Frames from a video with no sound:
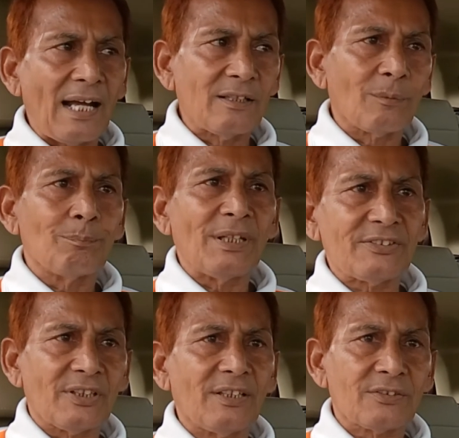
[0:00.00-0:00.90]
If you
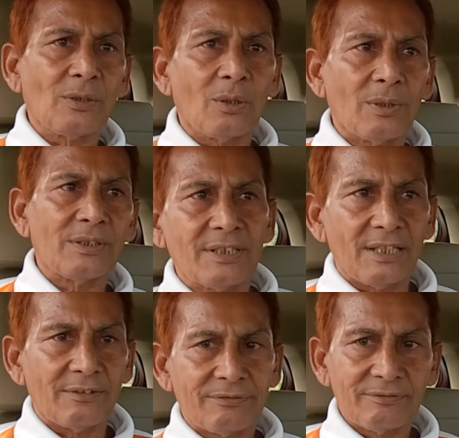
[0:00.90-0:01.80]
love something,
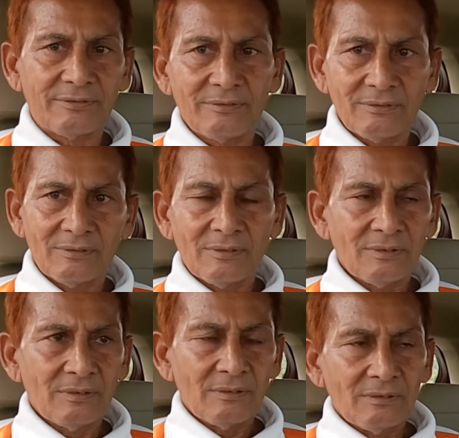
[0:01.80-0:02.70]

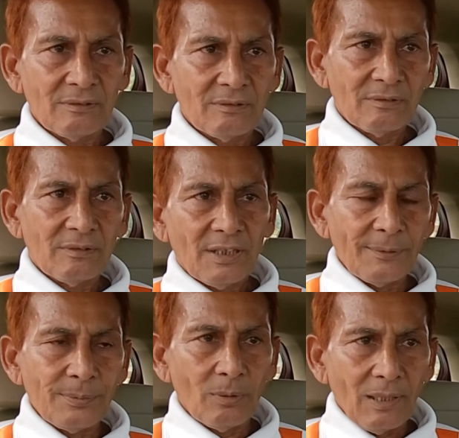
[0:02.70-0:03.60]
no sacrifice
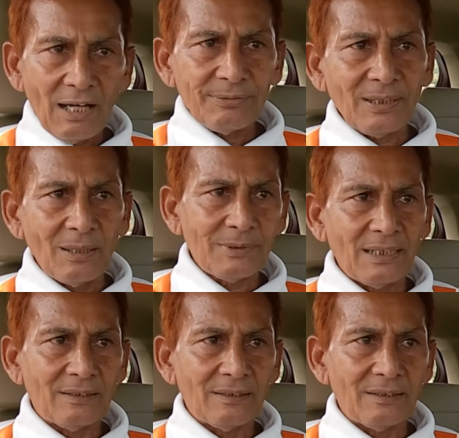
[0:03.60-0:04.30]
is too big.